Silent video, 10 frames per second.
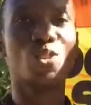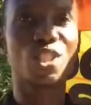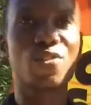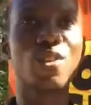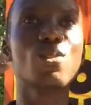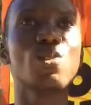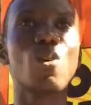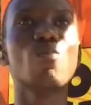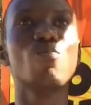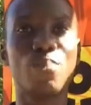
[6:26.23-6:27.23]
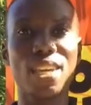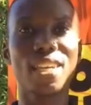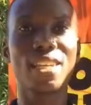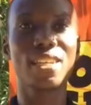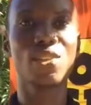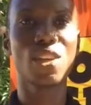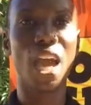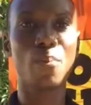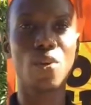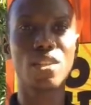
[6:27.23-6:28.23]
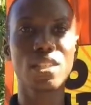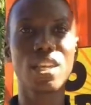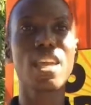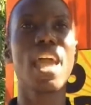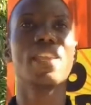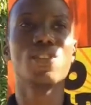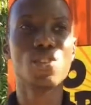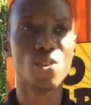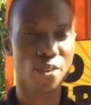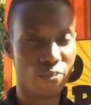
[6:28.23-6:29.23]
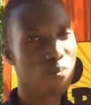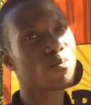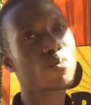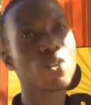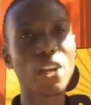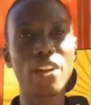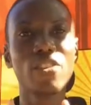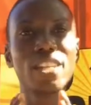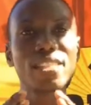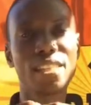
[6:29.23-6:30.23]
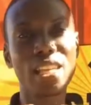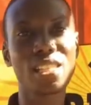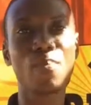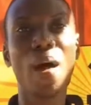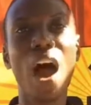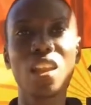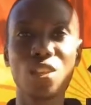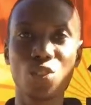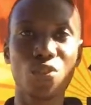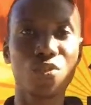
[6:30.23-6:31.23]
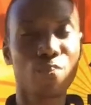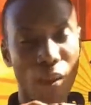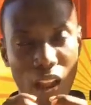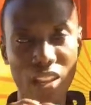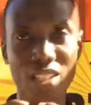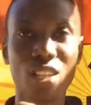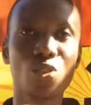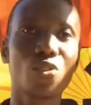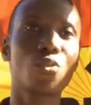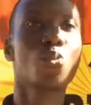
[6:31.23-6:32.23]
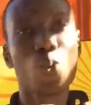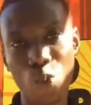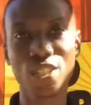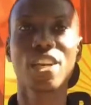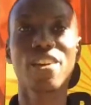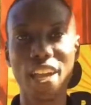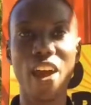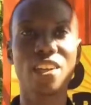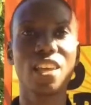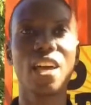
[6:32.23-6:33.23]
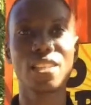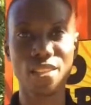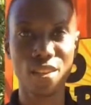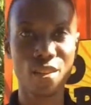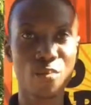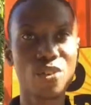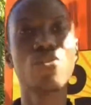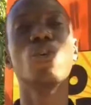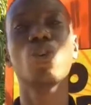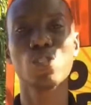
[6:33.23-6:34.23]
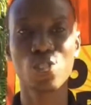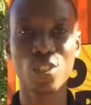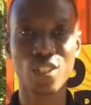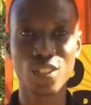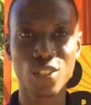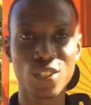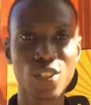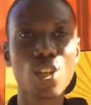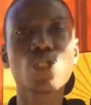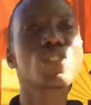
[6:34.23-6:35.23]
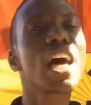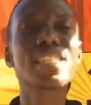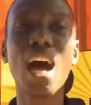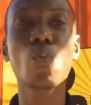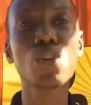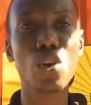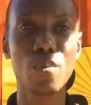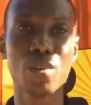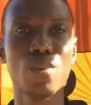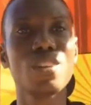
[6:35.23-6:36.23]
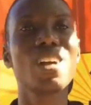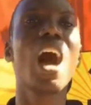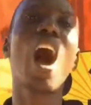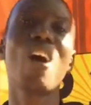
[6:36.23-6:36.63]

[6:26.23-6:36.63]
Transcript: know it feels so big. You get my point, and you know you can really sense the powerlessness of whichever character is being focused on. So that's how we comic book